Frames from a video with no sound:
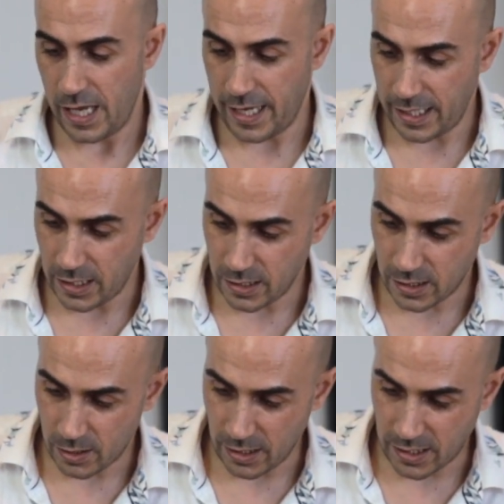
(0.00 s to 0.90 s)

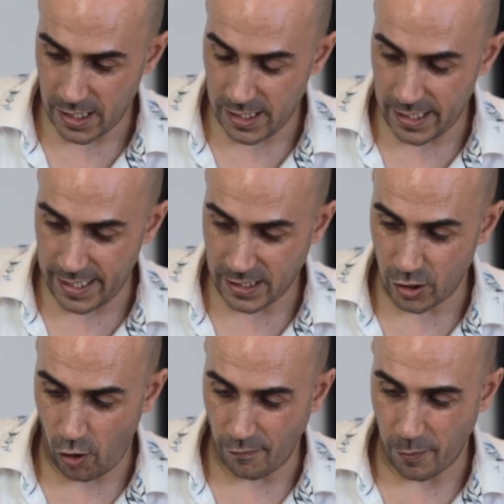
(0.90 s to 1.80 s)
and a
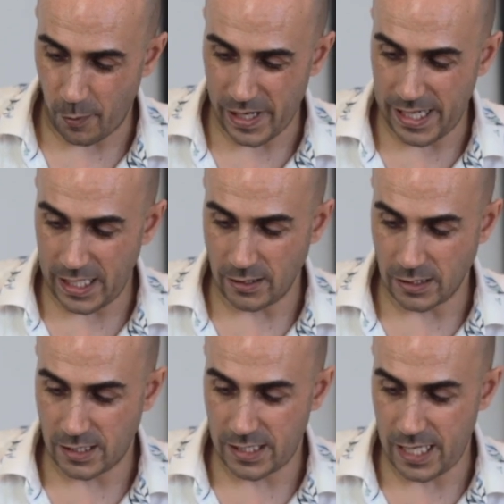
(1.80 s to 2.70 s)
TDS of
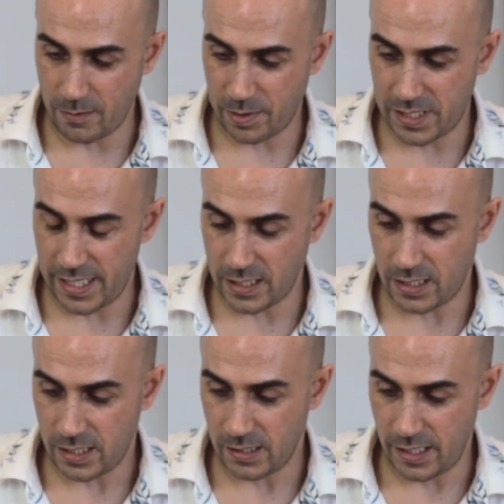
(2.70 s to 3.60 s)
around
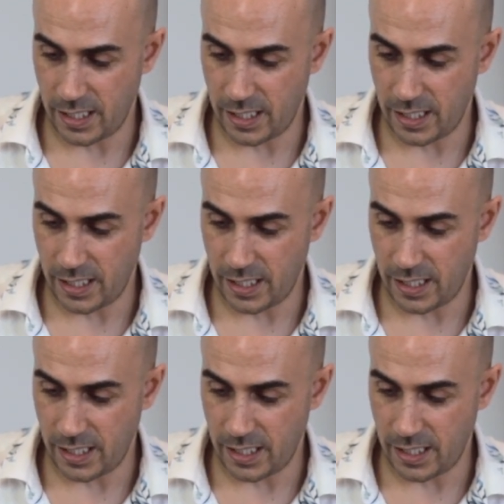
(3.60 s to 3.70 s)
10%,